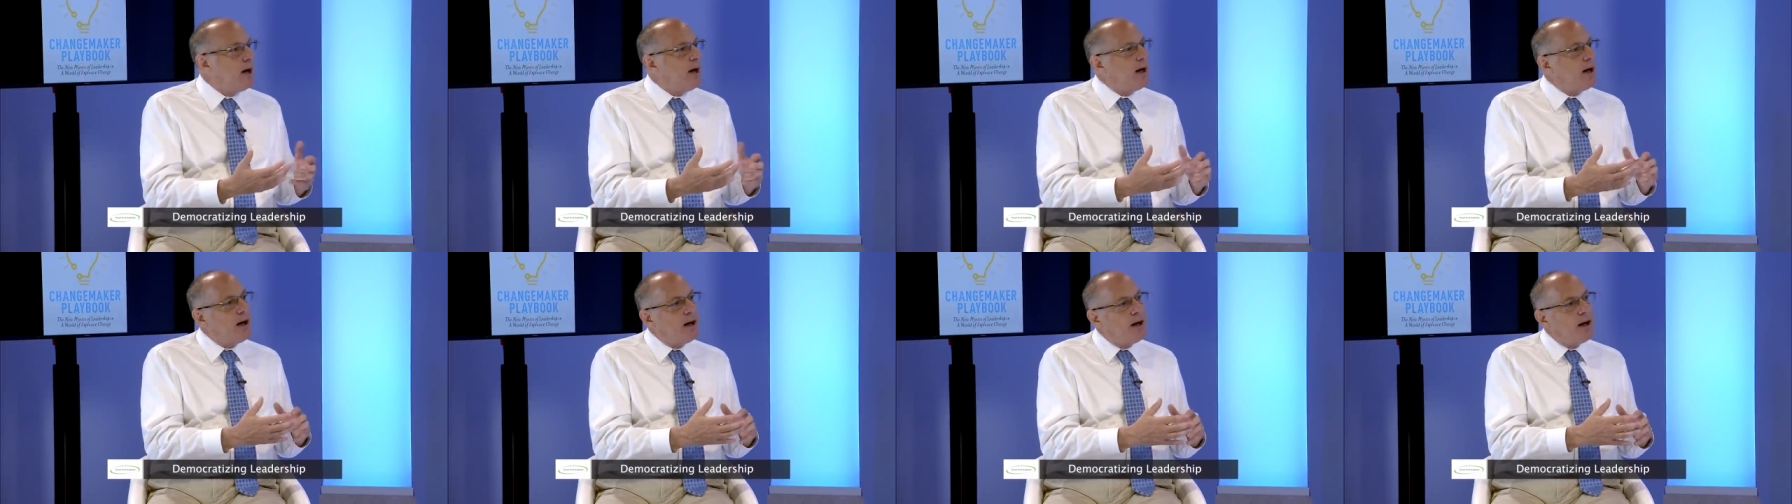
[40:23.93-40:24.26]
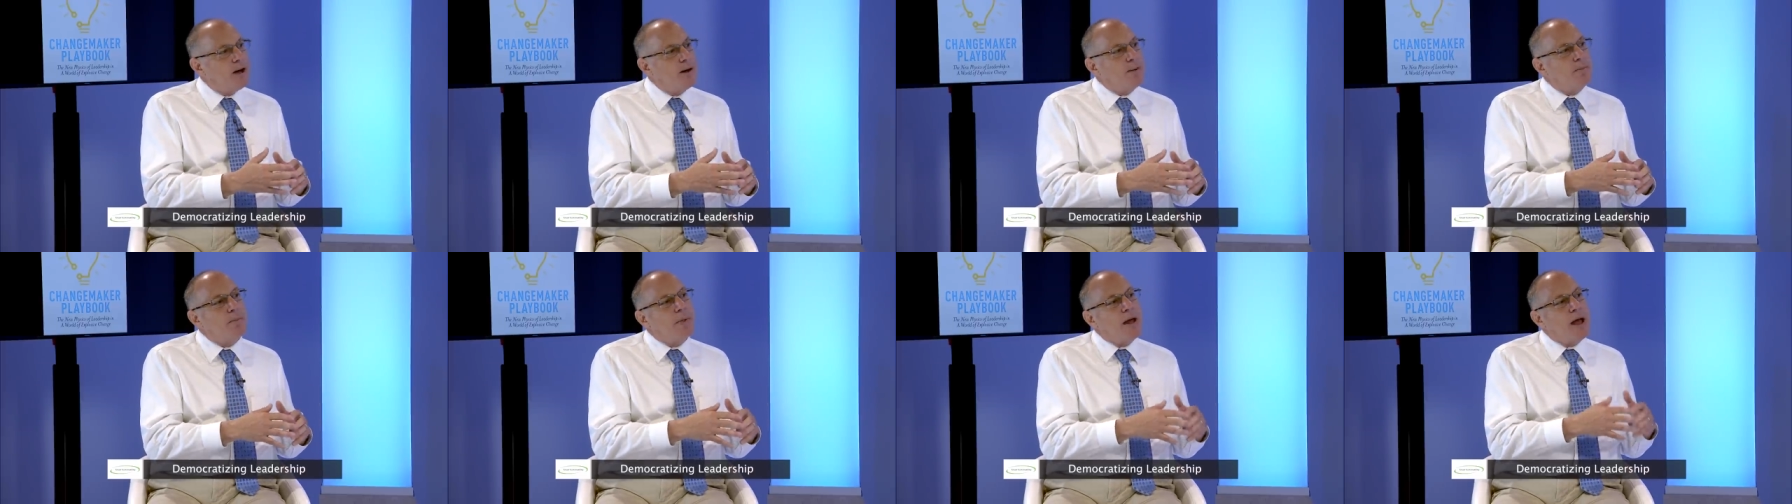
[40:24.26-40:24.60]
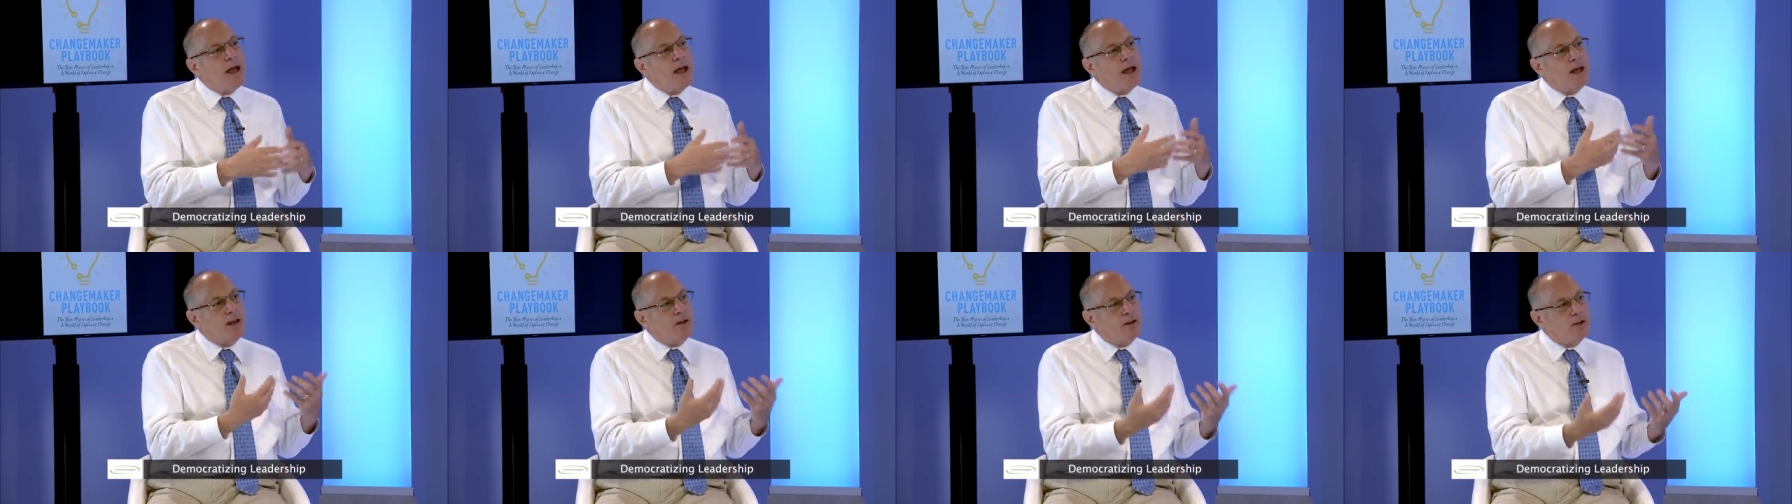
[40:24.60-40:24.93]
um,
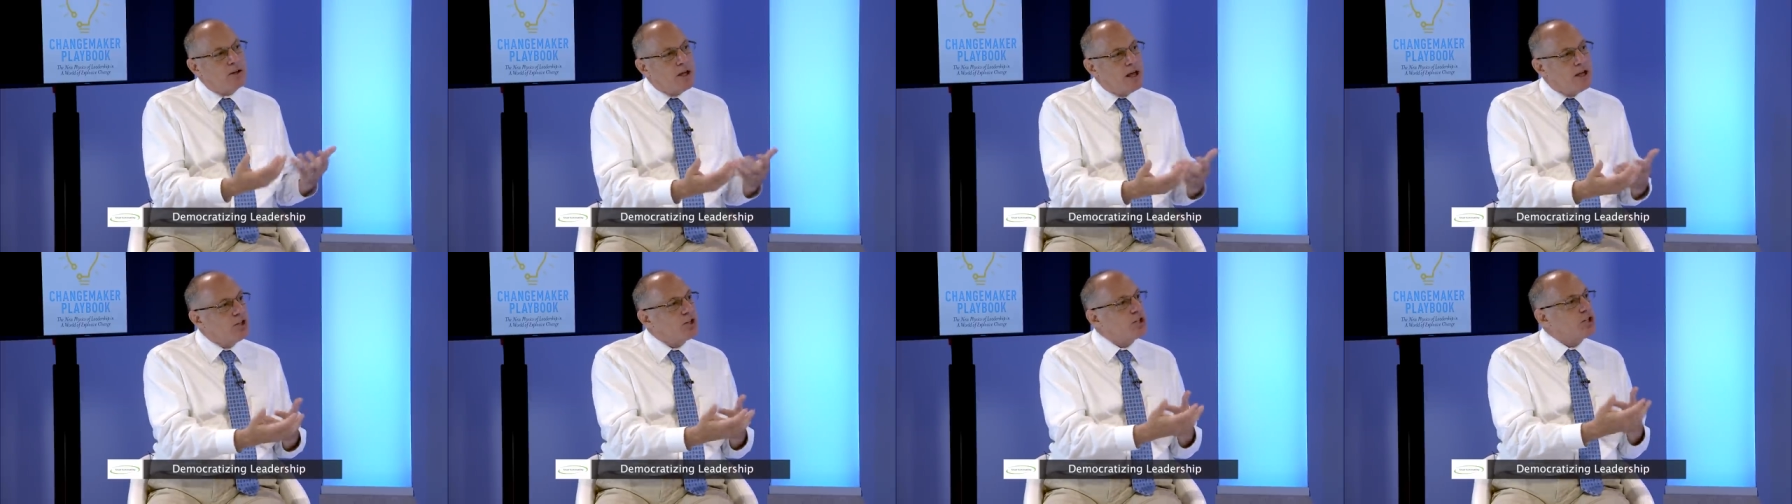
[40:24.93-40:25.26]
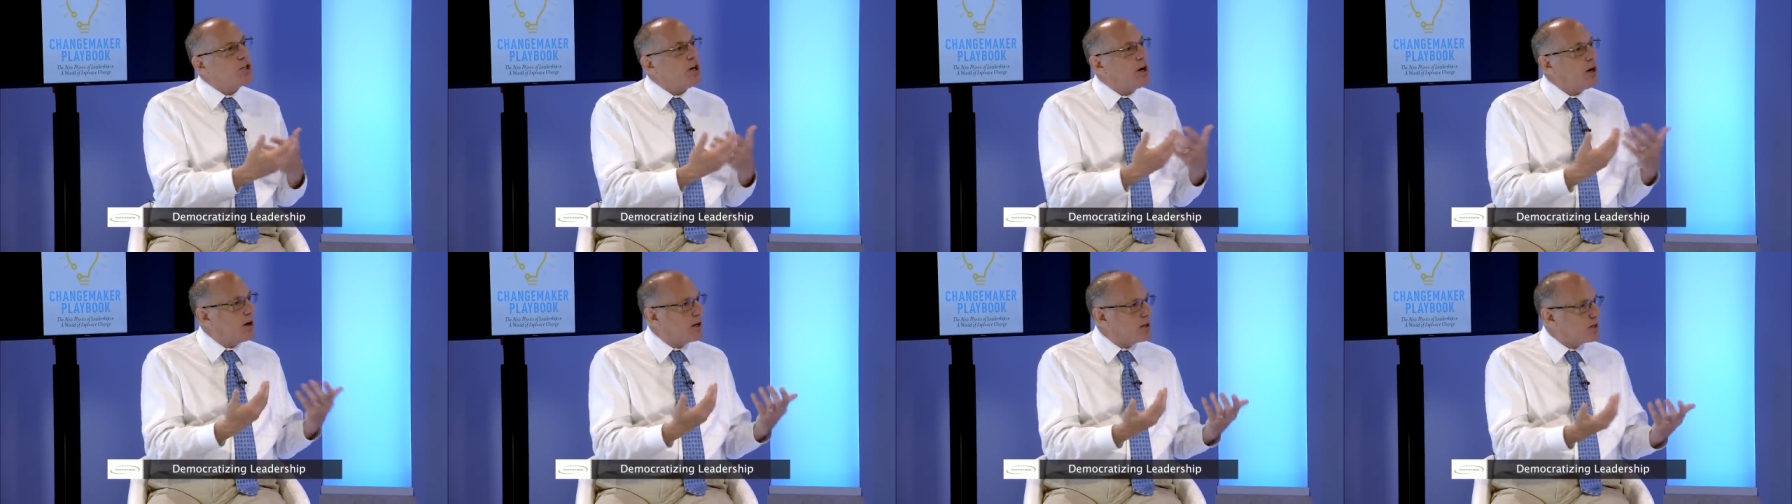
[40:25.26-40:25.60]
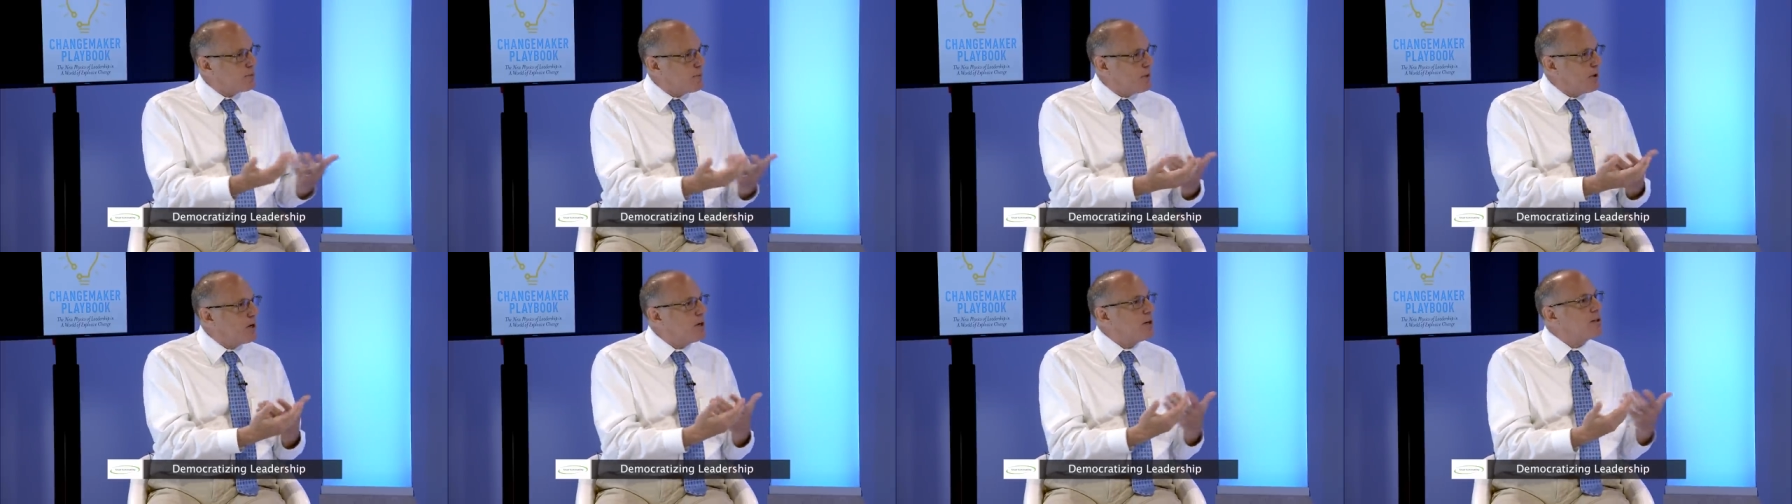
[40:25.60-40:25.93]
and, and share
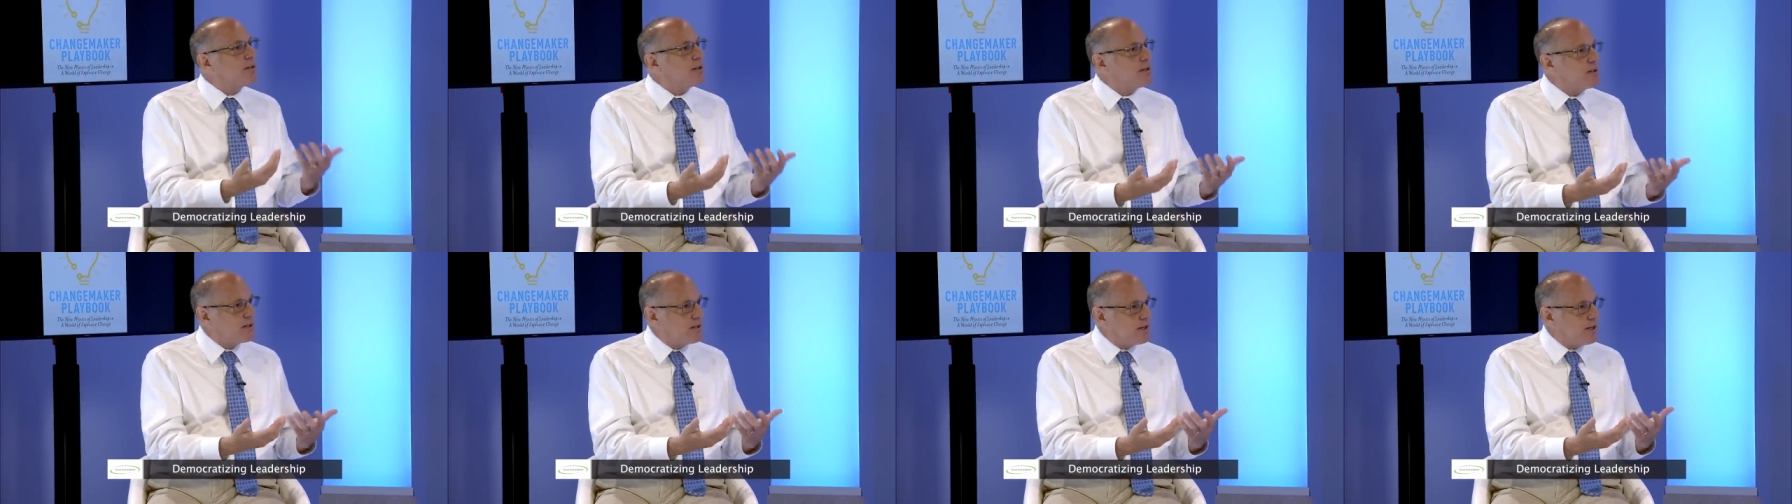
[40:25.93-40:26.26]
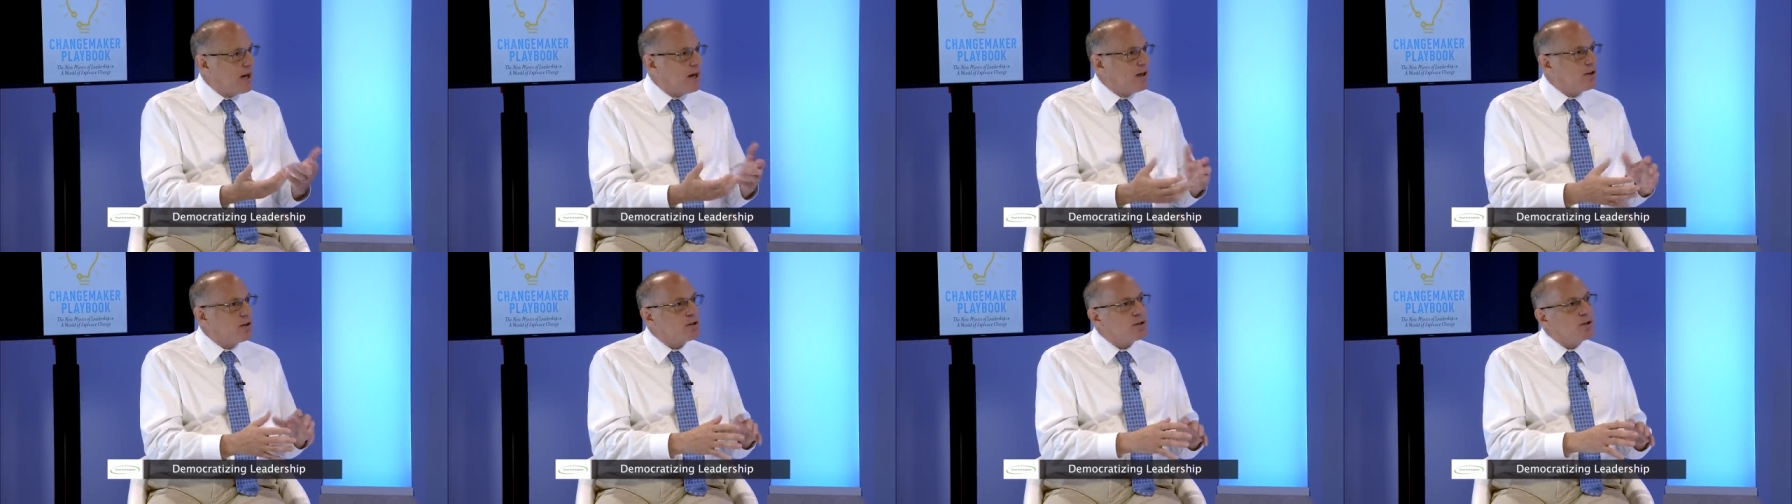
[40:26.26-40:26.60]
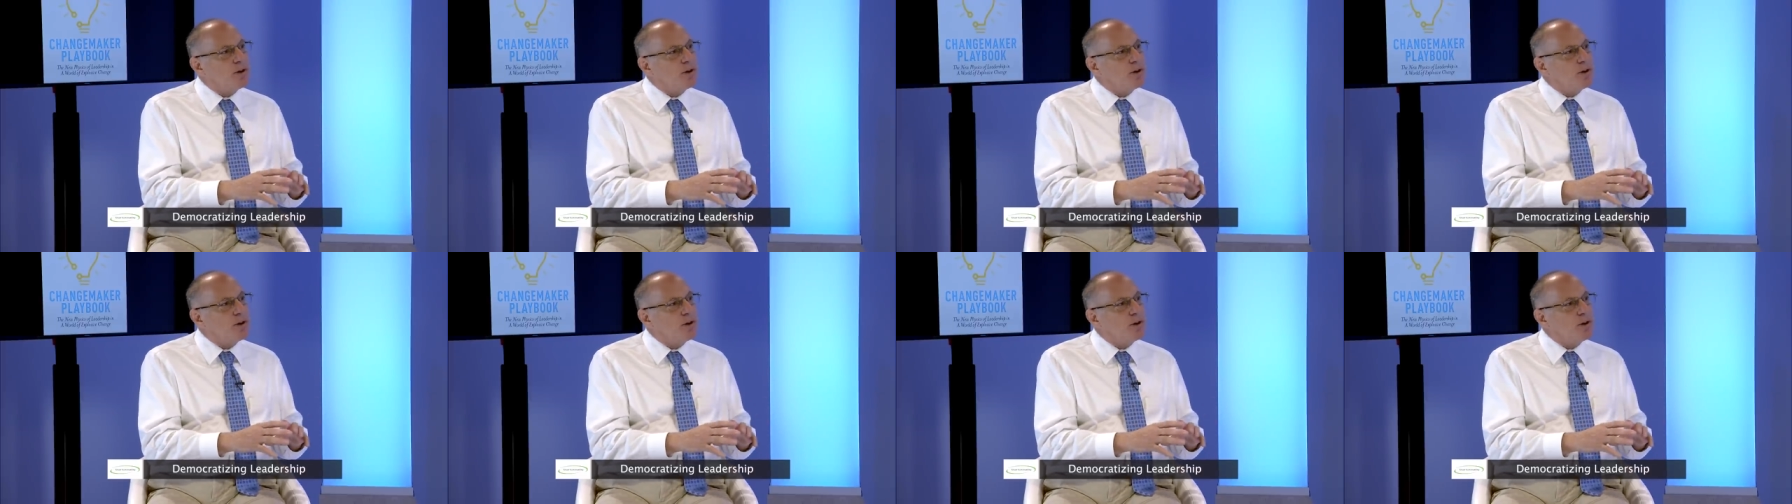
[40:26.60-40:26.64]
experiences together.